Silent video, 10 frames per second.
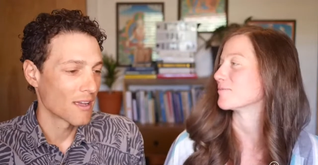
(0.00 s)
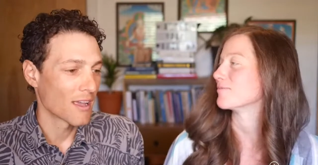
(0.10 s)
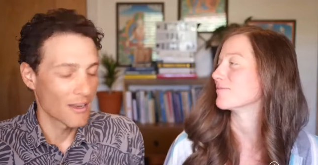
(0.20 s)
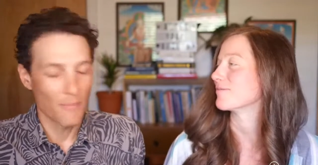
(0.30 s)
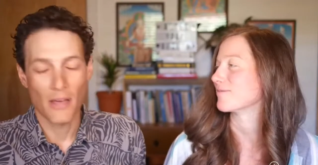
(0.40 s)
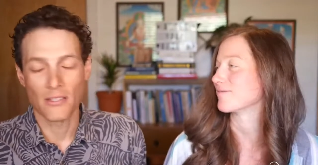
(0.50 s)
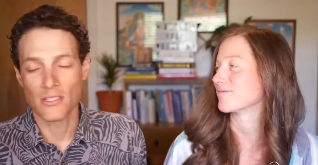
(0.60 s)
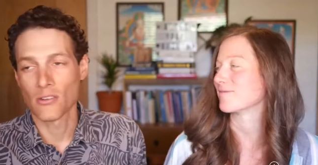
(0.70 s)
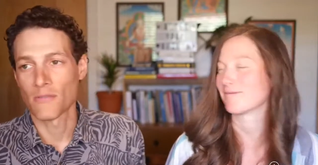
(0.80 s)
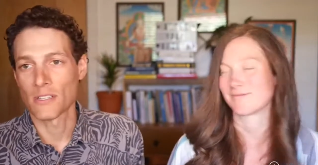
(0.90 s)
Speaker 1: and a balanced
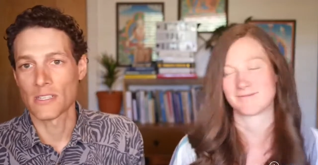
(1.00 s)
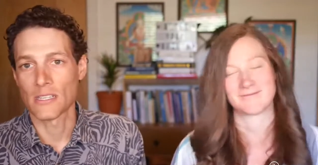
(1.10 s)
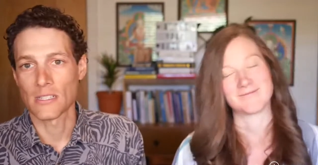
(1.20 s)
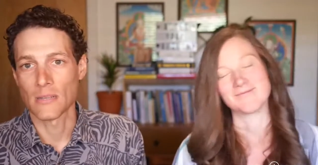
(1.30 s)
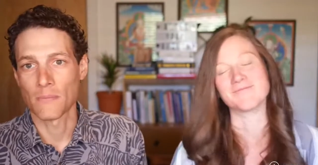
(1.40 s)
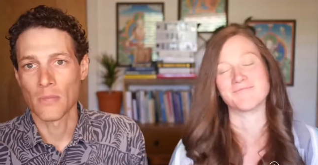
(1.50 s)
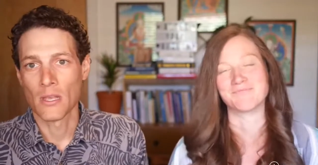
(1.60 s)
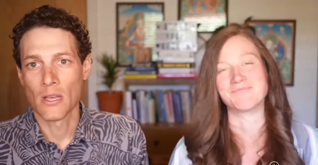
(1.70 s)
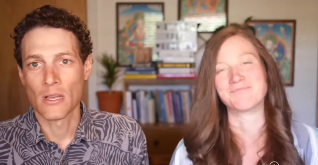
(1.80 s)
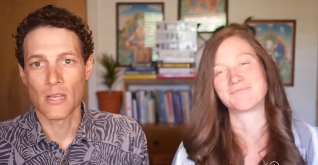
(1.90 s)
nervous system mm-hmm.
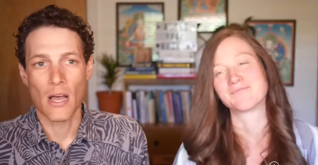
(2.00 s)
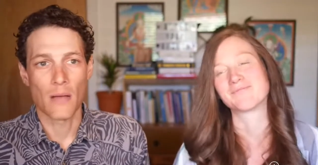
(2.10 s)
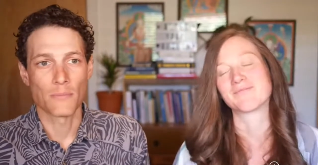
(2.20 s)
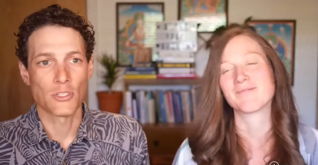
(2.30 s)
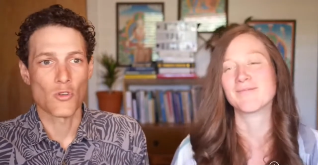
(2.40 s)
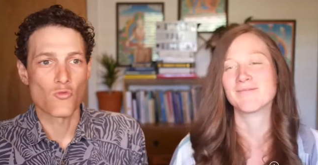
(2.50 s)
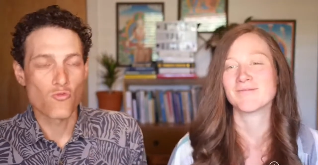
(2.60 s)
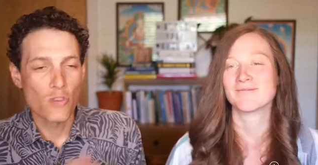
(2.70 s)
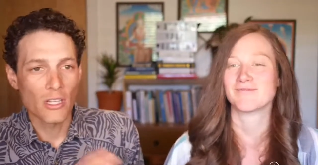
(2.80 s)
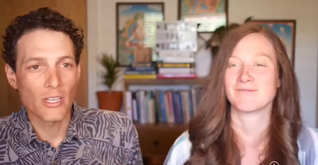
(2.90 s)
um, so
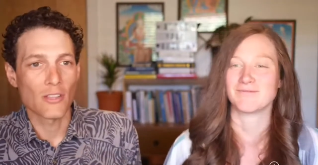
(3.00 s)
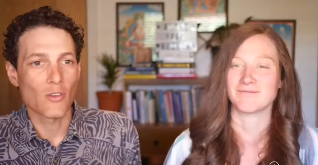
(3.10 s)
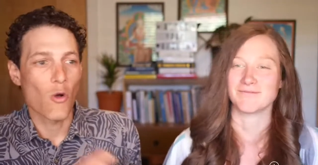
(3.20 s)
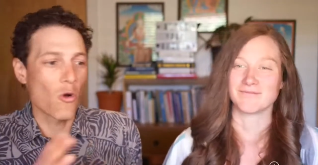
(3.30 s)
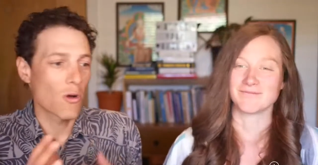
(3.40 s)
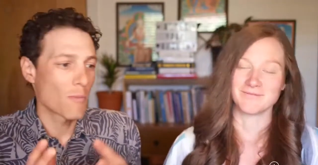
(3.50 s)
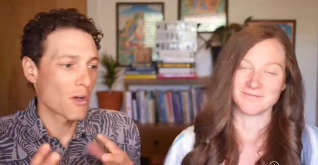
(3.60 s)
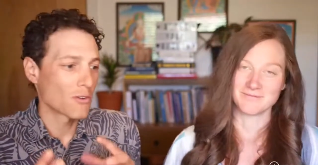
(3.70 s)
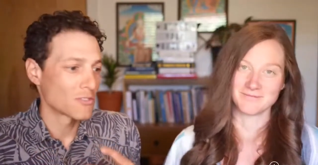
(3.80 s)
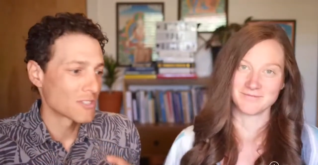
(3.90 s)
really
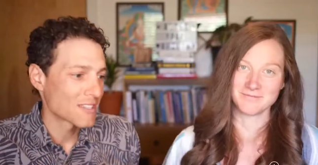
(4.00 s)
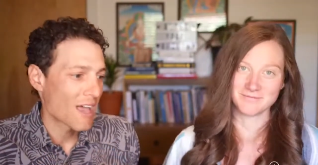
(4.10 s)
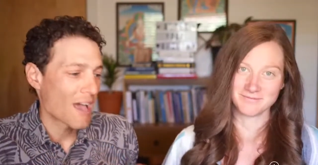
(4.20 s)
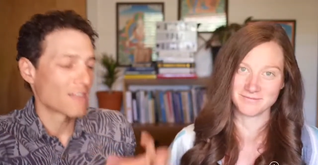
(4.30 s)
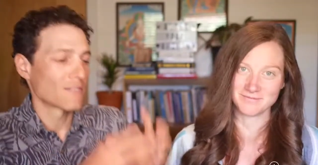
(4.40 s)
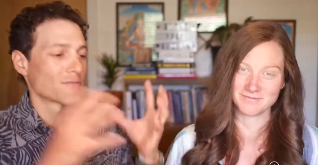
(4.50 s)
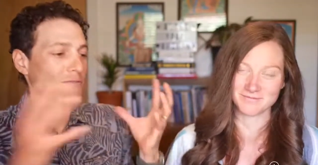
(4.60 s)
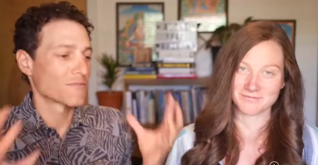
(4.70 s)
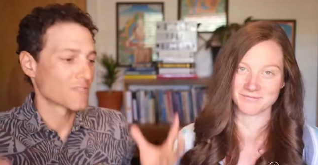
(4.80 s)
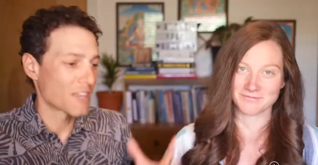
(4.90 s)
hormones kind of
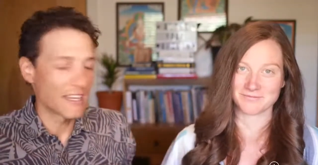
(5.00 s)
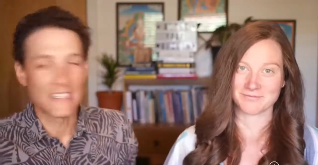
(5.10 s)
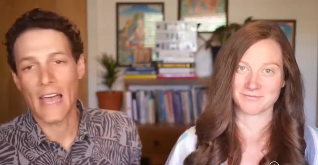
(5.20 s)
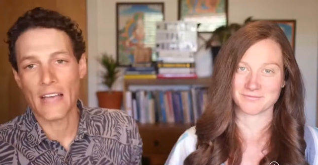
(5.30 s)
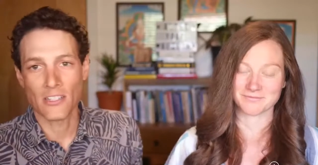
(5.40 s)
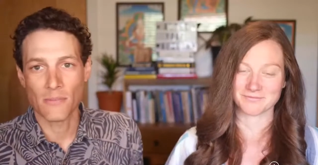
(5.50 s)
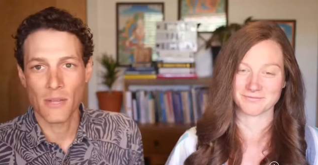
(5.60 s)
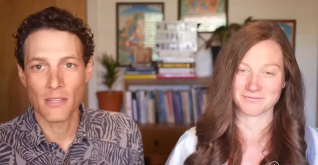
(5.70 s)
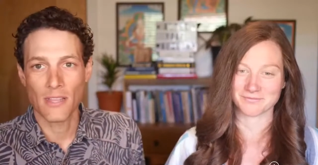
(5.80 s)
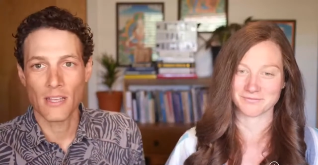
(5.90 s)
can
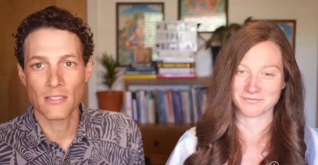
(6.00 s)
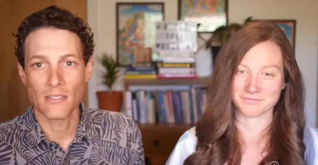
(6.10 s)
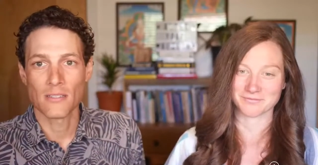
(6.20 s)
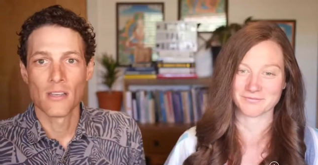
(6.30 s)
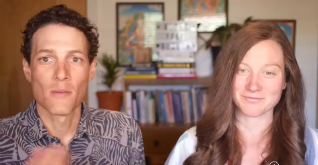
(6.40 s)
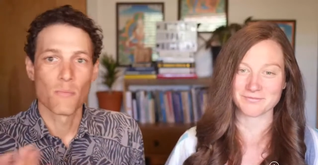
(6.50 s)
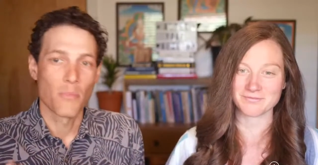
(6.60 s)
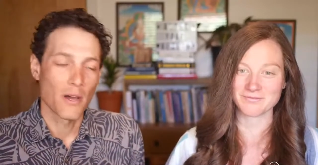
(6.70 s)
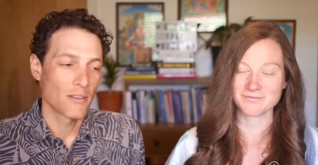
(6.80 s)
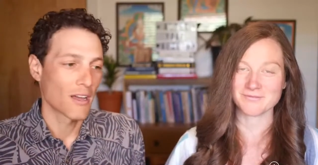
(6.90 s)
exacerbate things
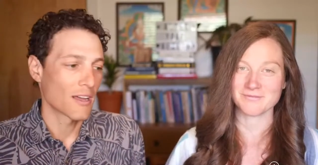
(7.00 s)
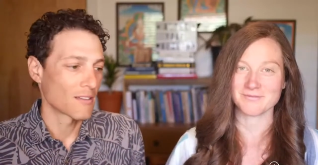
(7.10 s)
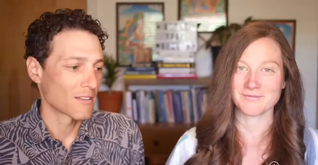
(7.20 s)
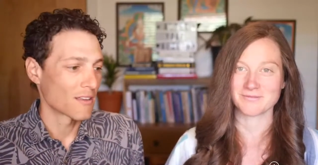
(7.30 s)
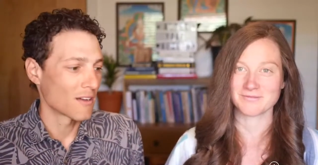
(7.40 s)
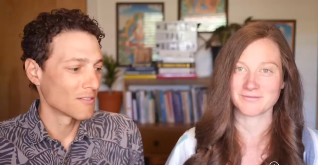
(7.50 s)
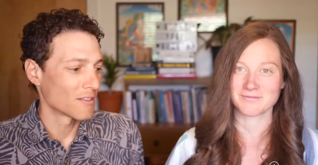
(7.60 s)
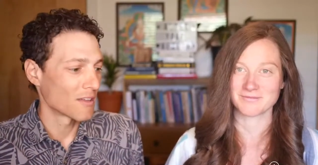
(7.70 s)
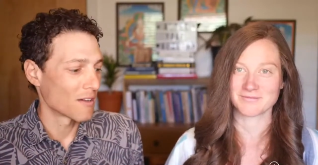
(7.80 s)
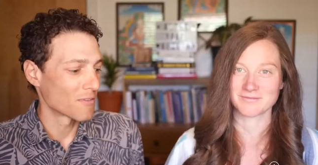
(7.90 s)
but uh, you know
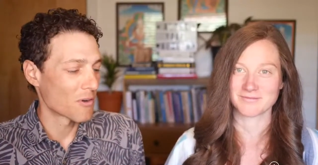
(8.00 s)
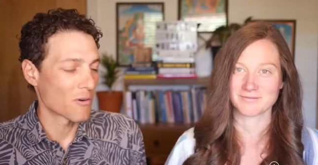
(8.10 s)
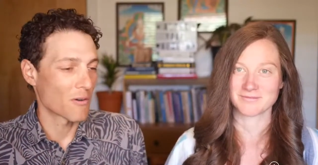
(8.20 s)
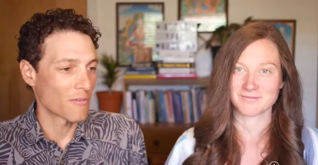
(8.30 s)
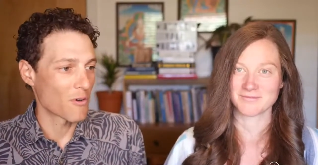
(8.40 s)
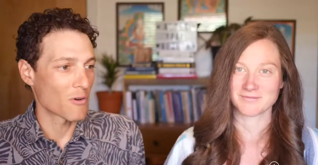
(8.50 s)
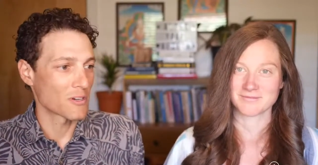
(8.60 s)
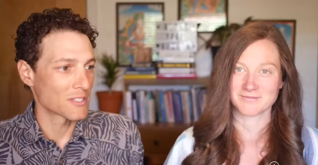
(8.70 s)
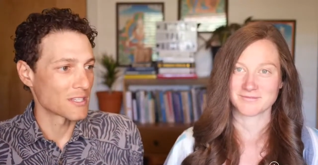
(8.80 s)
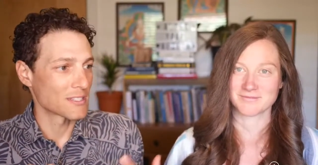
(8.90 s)
of, co- of
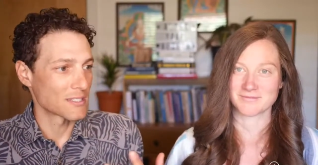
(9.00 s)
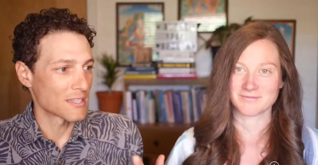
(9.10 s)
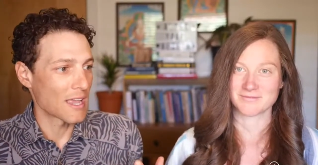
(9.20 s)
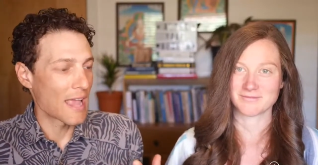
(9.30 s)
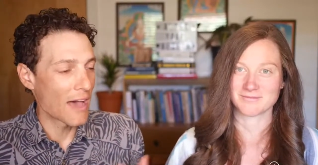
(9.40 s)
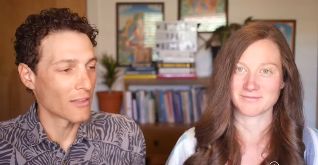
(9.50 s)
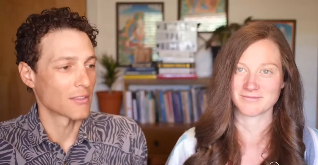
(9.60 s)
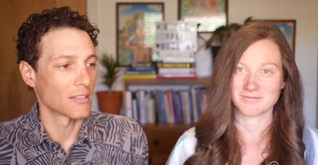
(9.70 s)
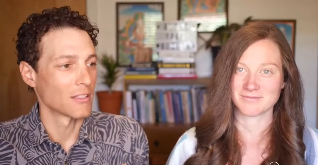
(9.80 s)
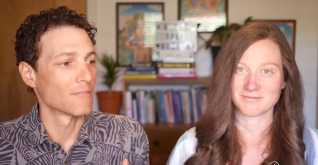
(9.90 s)
course it's a healthy
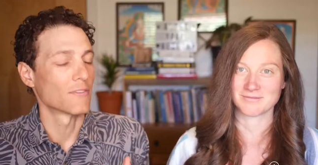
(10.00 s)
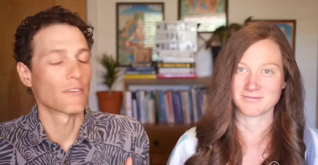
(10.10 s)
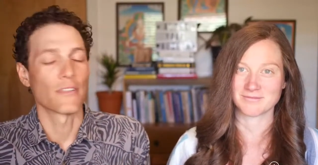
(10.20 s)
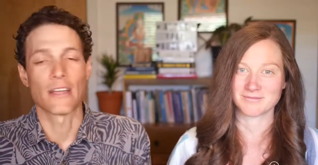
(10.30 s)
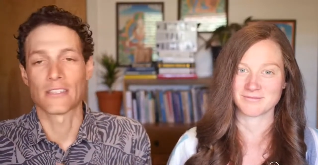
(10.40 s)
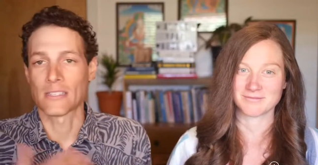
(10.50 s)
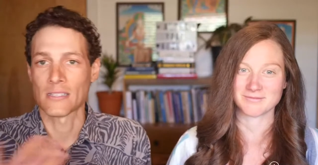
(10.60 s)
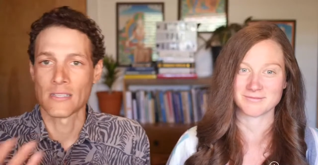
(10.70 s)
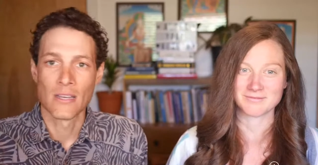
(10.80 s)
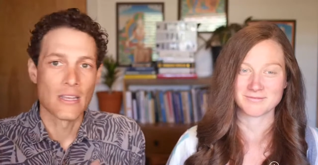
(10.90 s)
liver that's
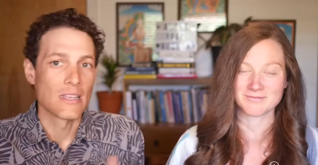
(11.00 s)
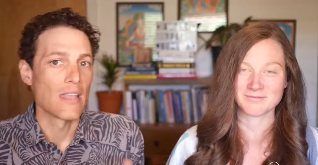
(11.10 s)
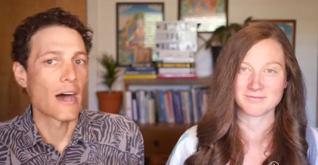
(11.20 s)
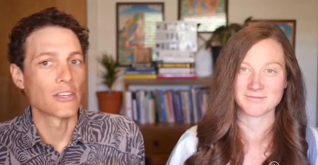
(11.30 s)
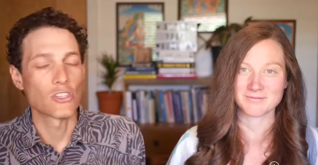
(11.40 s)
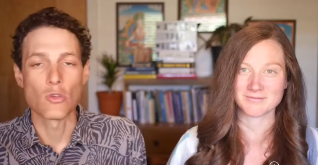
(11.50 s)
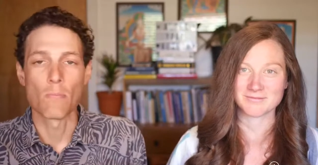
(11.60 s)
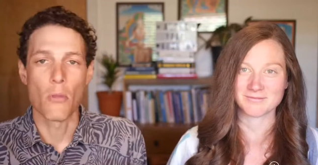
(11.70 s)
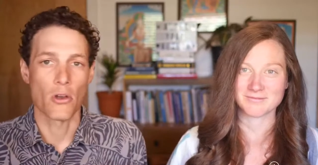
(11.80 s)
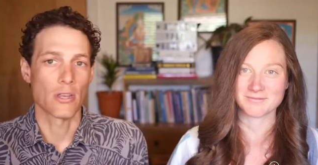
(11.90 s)
not too
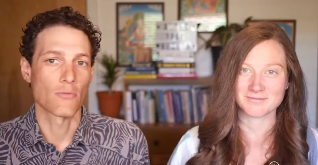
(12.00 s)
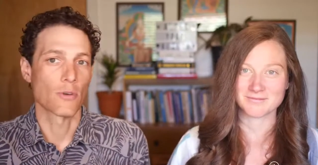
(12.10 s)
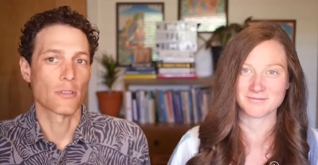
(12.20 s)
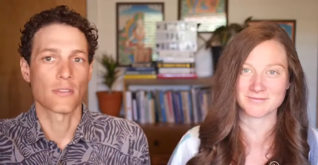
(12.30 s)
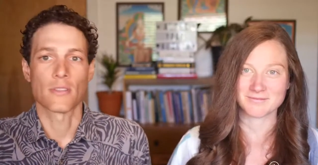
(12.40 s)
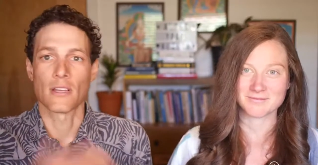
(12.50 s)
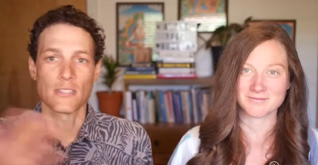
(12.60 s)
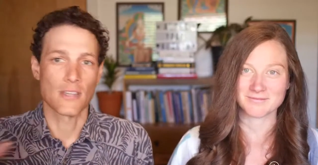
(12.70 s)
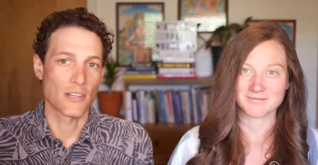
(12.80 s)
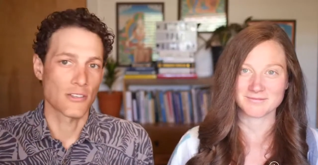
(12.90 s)
burdened with
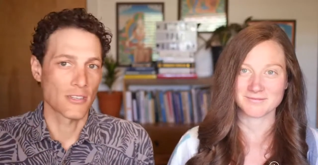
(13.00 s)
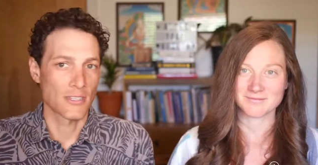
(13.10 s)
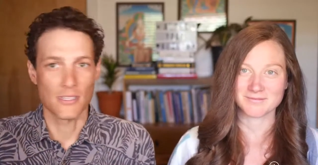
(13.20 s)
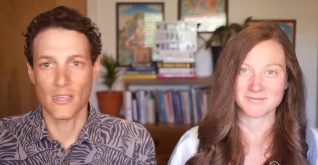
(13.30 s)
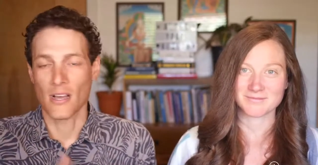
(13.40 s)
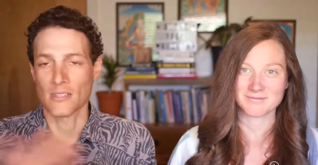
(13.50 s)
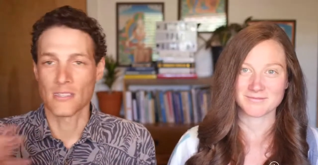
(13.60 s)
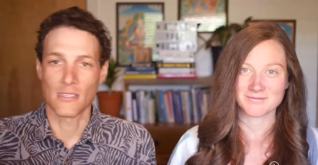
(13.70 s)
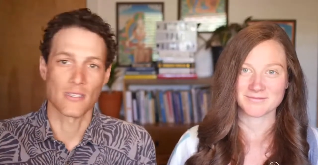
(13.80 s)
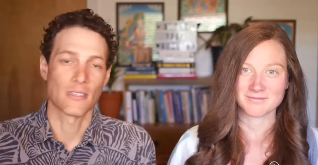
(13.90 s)
exogenous
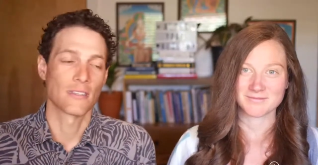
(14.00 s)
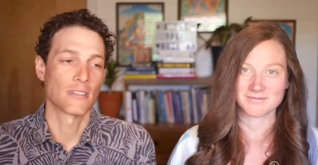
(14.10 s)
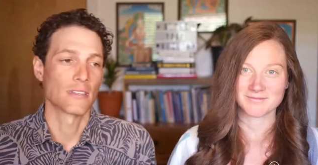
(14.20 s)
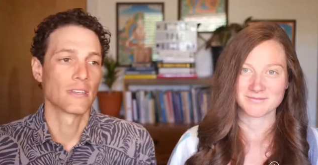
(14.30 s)
toxicity